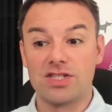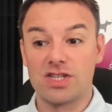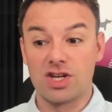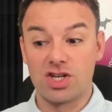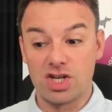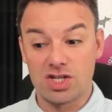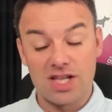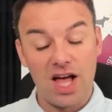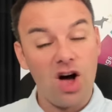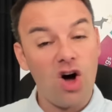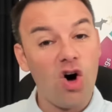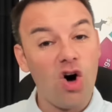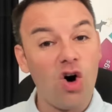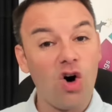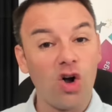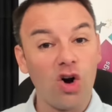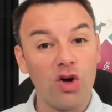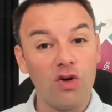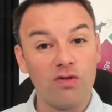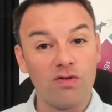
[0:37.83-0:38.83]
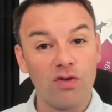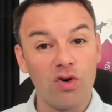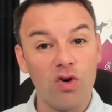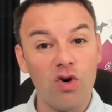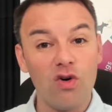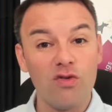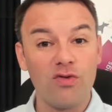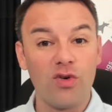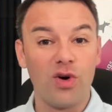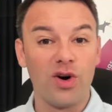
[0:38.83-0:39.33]
such as that hollow
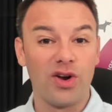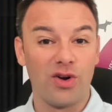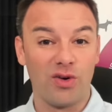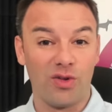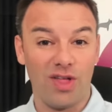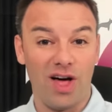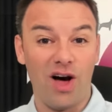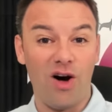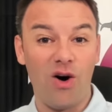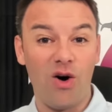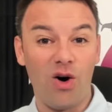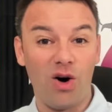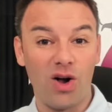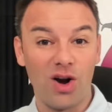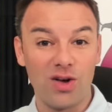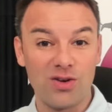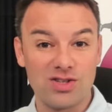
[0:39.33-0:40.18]
floor void or that hollow